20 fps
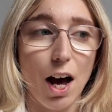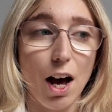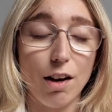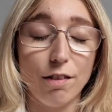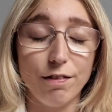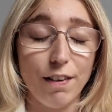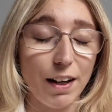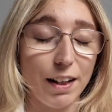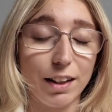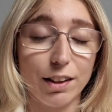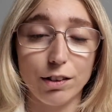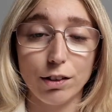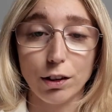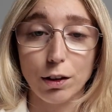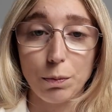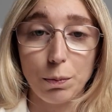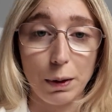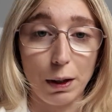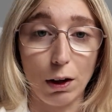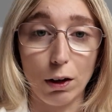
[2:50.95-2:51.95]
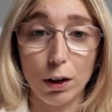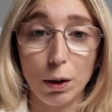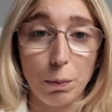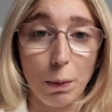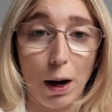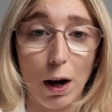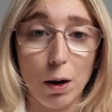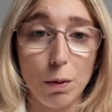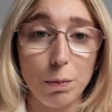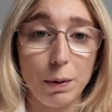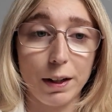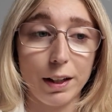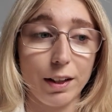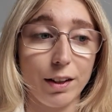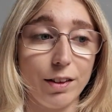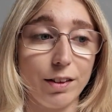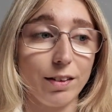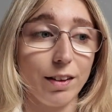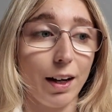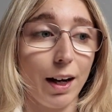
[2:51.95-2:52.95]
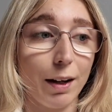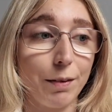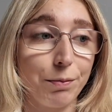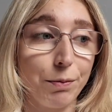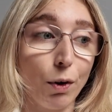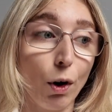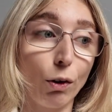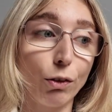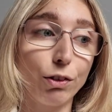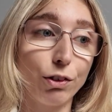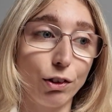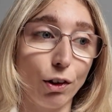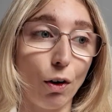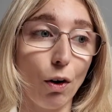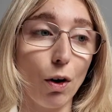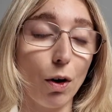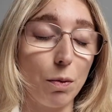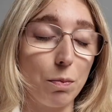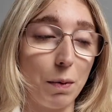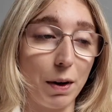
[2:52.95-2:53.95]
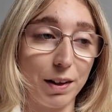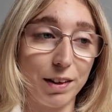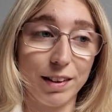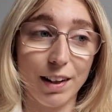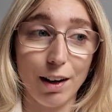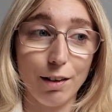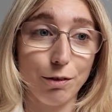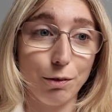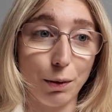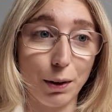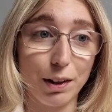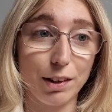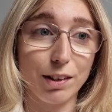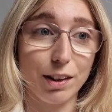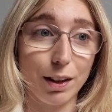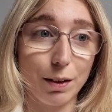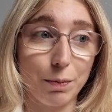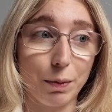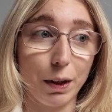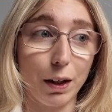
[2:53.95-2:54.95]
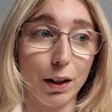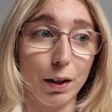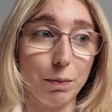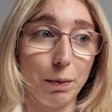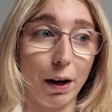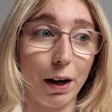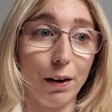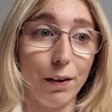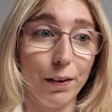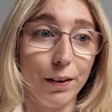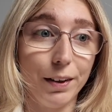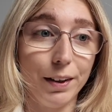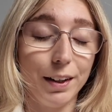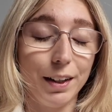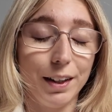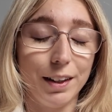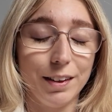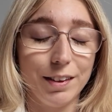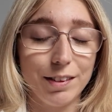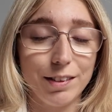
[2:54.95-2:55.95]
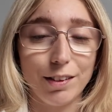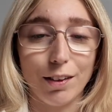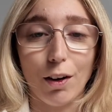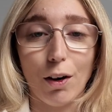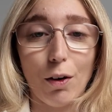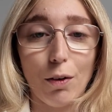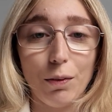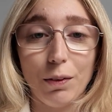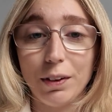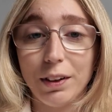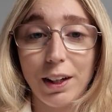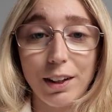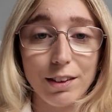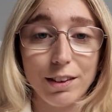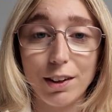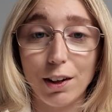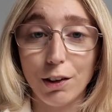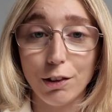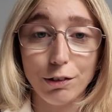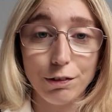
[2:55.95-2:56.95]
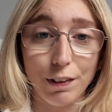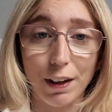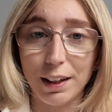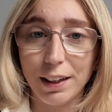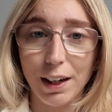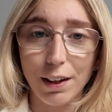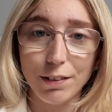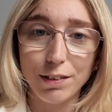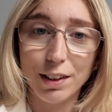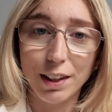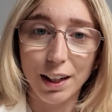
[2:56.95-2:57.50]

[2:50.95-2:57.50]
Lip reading: event is going to be all about, because I'm not sure myself what it's going to be all about. So let's go find out